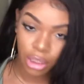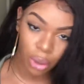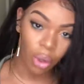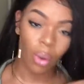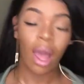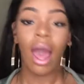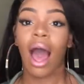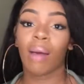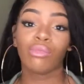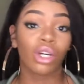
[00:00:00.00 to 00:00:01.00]
So
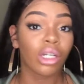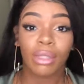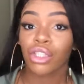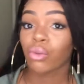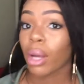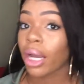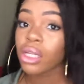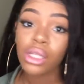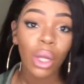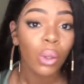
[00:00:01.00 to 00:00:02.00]
I'm gonna be trying
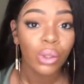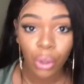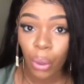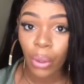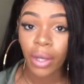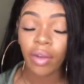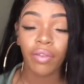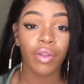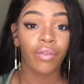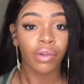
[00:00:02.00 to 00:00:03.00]
these clothes on
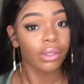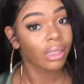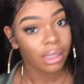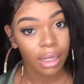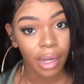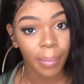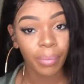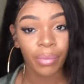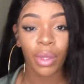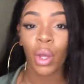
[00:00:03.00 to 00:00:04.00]
for the first
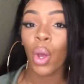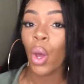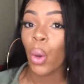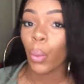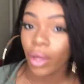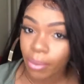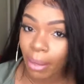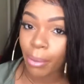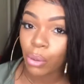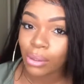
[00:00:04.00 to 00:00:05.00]
time with
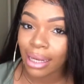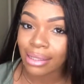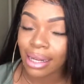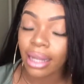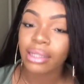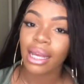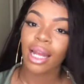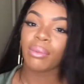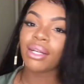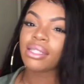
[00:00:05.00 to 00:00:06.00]
my new tatas,
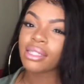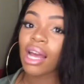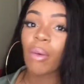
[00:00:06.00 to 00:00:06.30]
and I'm gonna see